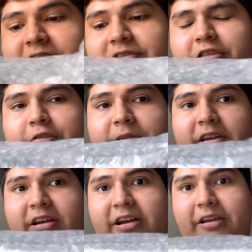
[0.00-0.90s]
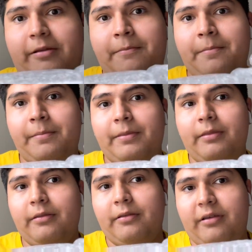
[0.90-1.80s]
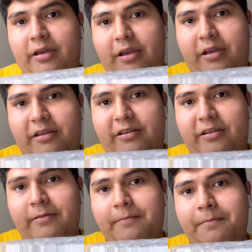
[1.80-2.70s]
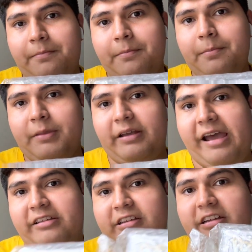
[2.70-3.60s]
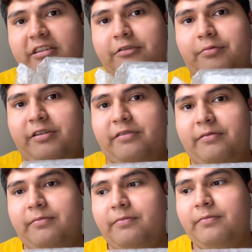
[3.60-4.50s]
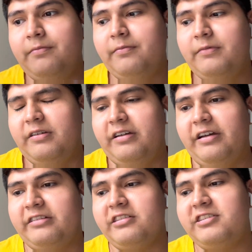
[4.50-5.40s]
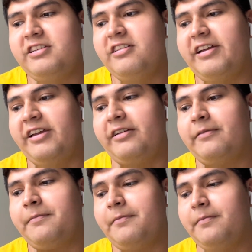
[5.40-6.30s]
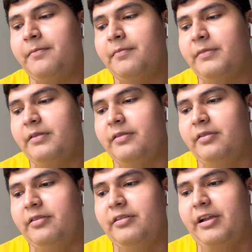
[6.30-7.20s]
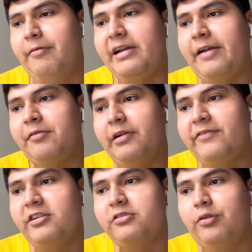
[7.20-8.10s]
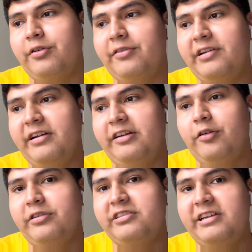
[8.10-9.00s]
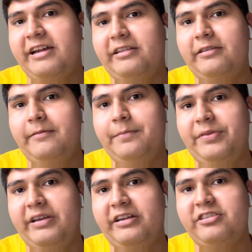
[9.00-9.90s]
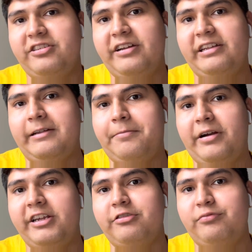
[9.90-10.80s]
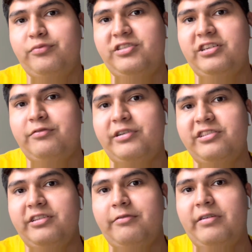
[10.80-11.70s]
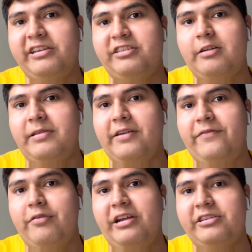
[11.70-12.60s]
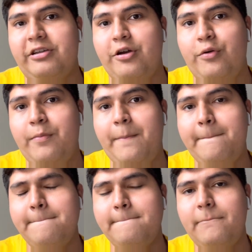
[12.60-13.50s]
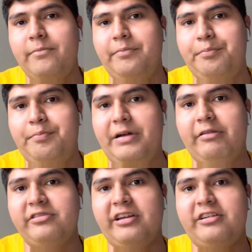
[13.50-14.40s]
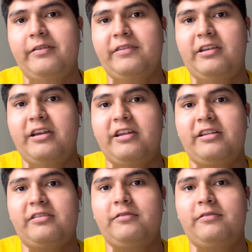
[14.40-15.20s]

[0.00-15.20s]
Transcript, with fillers: is going to be high. And I had to get this one. I did see like like right after I finished ordering it, I noticed that I saw that the price just recently raised up like a few days ago. But I was lucky enough to get it